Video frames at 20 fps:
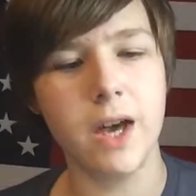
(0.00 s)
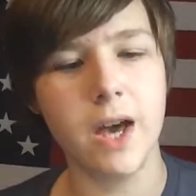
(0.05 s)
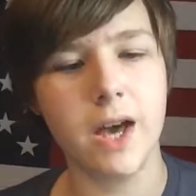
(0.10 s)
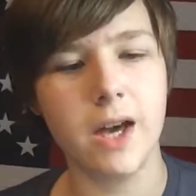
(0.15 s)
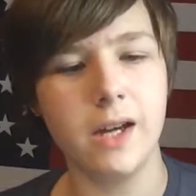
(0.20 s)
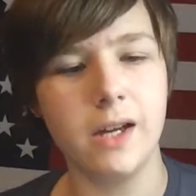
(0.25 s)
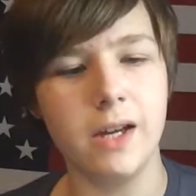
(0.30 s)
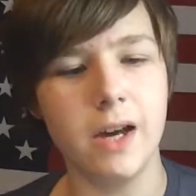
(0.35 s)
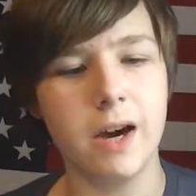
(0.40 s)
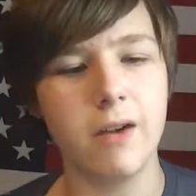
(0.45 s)

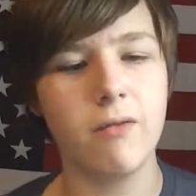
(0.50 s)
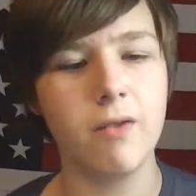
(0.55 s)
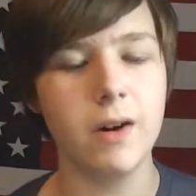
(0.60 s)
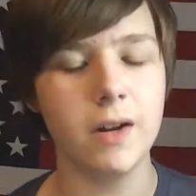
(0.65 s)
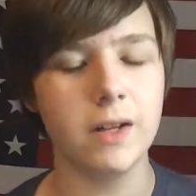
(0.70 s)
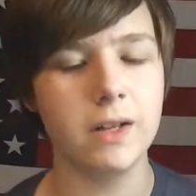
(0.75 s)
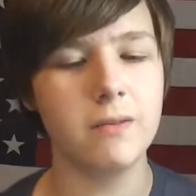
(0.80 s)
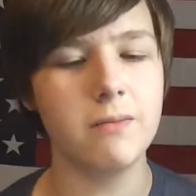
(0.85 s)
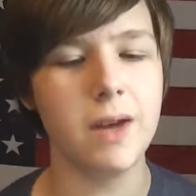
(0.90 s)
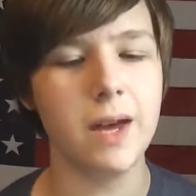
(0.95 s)
and I
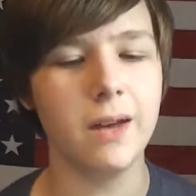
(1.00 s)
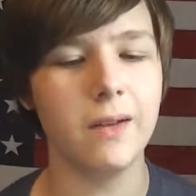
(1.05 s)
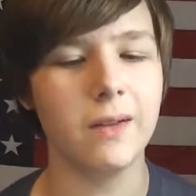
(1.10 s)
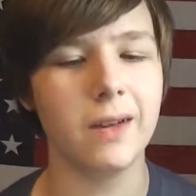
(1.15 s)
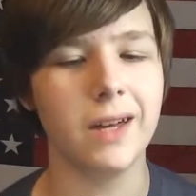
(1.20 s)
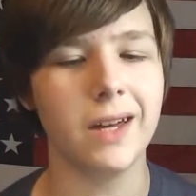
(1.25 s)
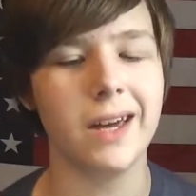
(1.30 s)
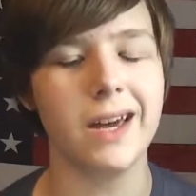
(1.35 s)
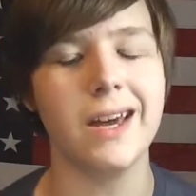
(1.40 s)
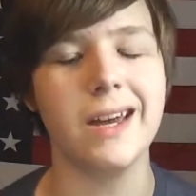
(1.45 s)
want to make
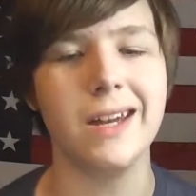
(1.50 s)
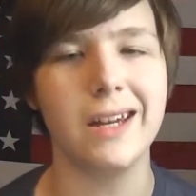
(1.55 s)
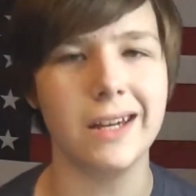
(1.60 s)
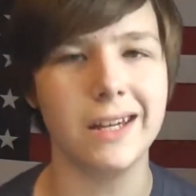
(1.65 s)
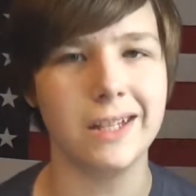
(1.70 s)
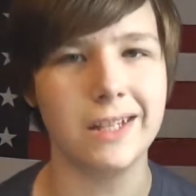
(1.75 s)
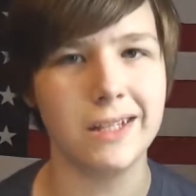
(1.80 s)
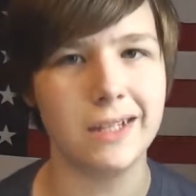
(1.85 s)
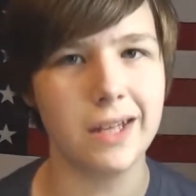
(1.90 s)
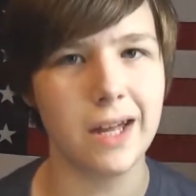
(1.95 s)
like an
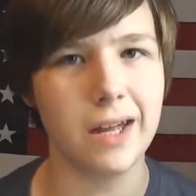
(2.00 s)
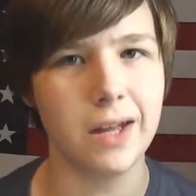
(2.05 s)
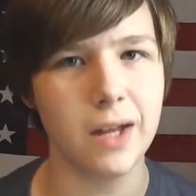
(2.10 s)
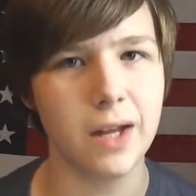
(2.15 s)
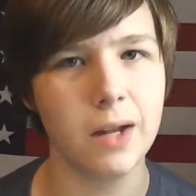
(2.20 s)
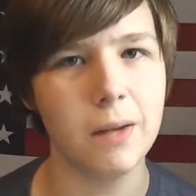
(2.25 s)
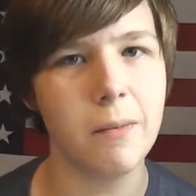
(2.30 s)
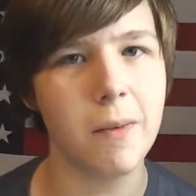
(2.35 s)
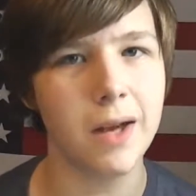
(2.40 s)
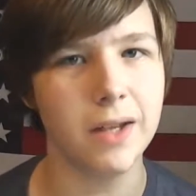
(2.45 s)

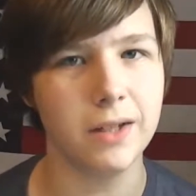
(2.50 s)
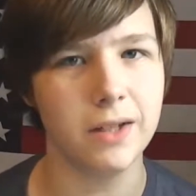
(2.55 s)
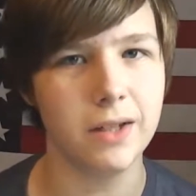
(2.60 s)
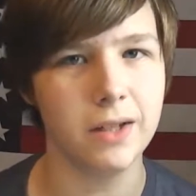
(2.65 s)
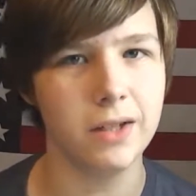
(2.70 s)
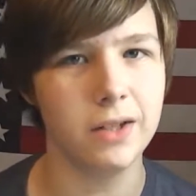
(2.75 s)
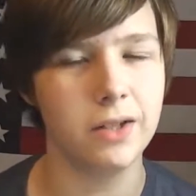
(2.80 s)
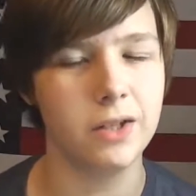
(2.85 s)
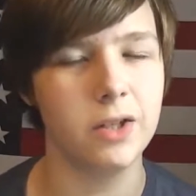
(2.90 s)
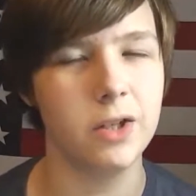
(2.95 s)
extended
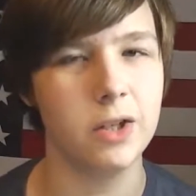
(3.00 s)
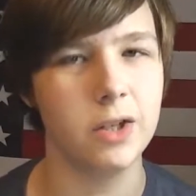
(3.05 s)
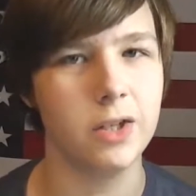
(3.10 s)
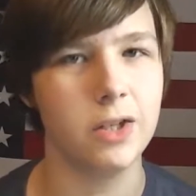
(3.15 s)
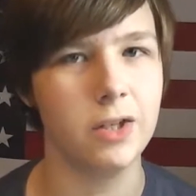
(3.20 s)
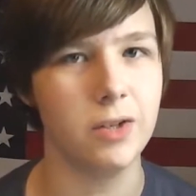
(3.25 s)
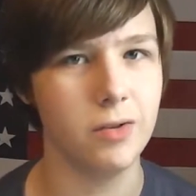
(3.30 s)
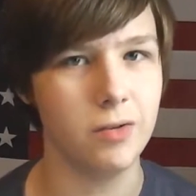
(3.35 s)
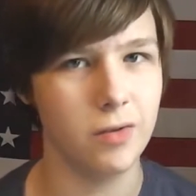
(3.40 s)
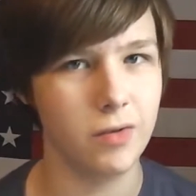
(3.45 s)
message
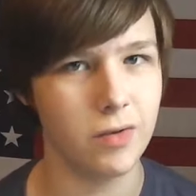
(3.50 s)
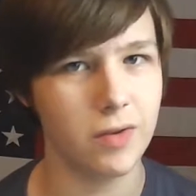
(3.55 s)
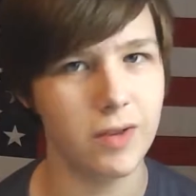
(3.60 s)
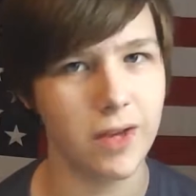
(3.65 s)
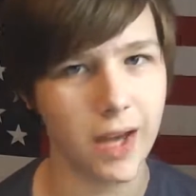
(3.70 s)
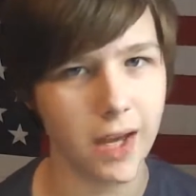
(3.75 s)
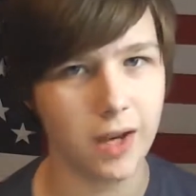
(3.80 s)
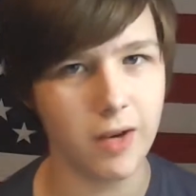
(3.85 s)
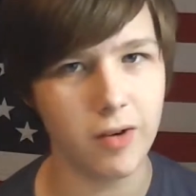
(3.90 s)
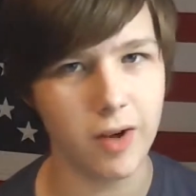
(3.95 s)
just to
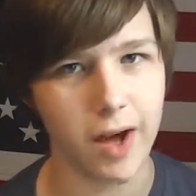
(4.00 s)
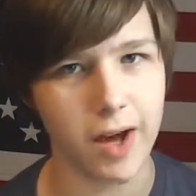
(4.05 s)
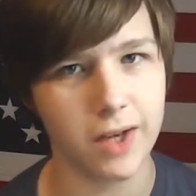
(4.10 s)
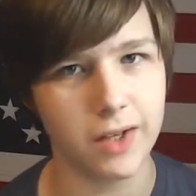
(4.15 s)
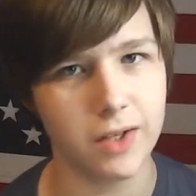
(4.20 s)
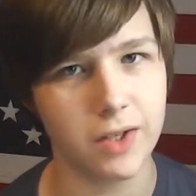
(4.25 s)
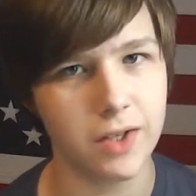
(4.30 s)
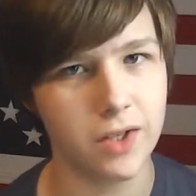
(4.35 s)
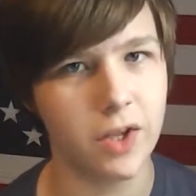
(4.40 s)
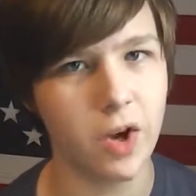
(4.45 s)
thank you
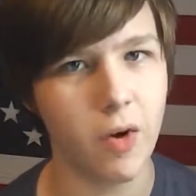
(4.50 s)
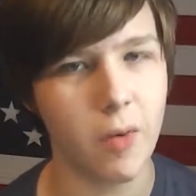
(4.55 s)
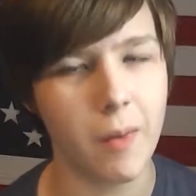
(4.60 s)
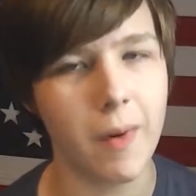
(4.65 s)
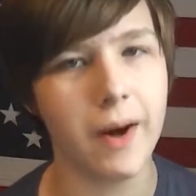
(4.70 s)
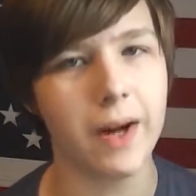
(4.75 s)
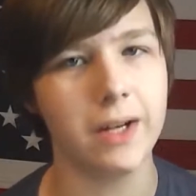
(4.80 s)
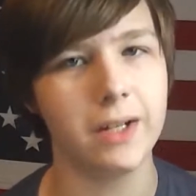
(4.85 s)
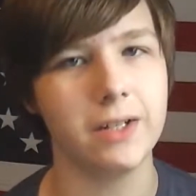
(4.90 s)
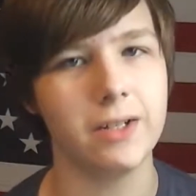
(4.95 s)
guys so
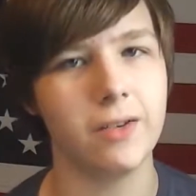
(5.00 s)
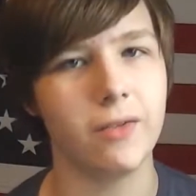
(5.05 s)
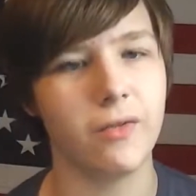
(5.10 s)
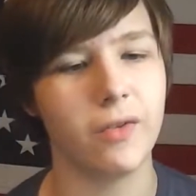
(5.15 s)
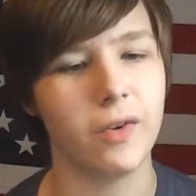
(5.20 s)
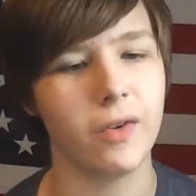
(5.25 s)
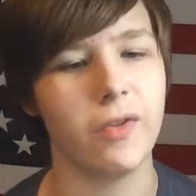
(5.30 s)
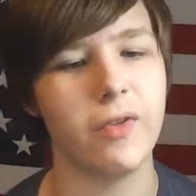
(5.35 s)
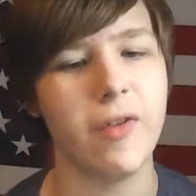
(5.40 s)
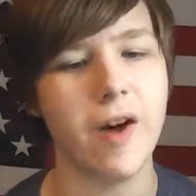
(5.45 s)
much
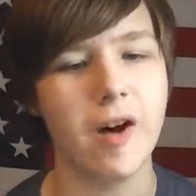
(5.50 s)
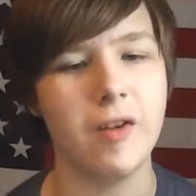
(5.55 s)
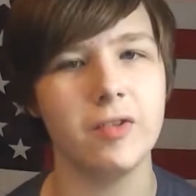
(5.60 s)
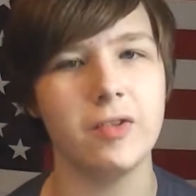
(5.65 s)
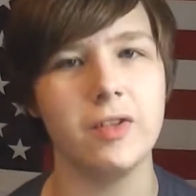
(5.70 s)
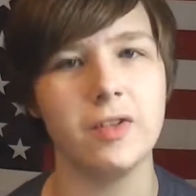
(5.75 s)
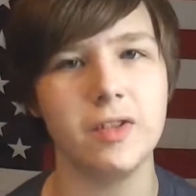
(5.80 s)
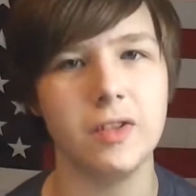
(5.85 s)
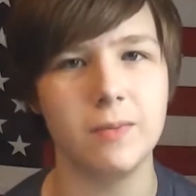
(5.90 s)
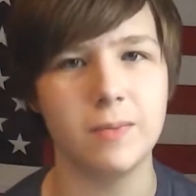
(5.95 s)
for
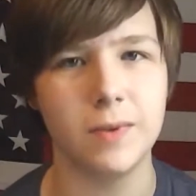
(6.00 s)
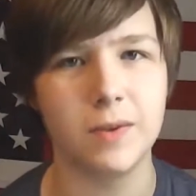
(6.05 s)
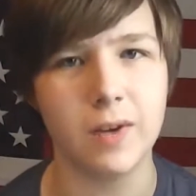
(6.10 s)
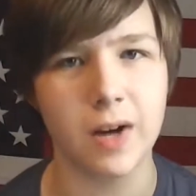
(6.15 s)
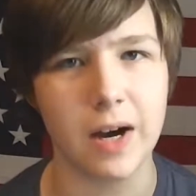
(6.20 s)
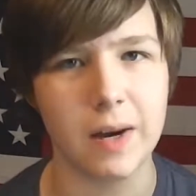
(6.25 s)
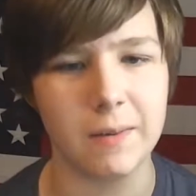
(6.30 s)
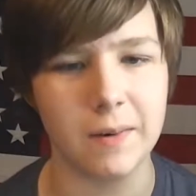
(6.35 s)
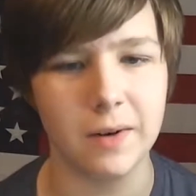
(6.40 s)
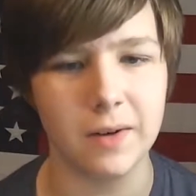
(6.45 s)
1,000
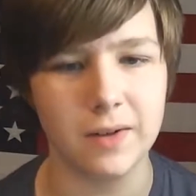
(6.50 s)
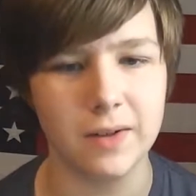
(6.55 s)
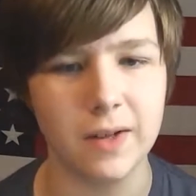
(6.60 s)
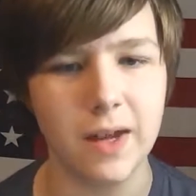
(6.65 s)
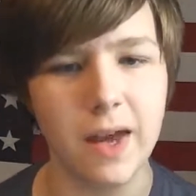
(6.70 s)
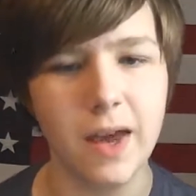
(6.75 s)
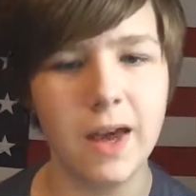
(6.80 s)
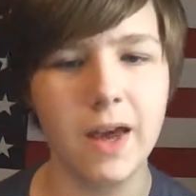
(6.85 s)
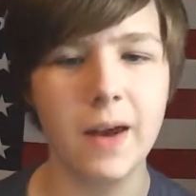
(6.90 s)
subscribers.